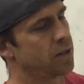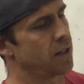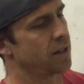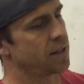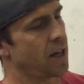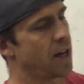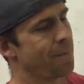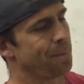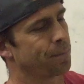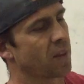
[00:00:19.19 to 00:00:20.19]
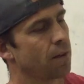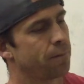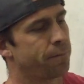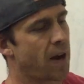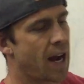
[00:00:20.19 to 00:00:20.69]
which is
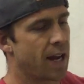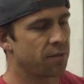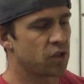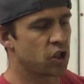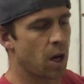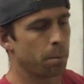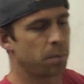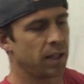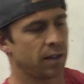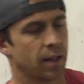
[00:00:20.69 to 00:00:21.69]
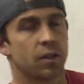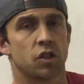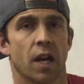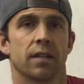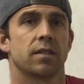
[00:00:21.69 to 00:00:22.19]
5 jumping
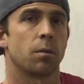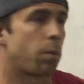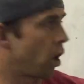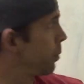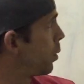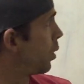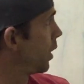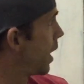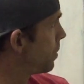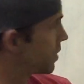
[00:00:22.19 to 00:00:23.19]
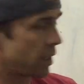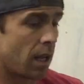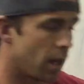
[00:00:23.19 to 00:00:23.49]
chest to bar pull-ups.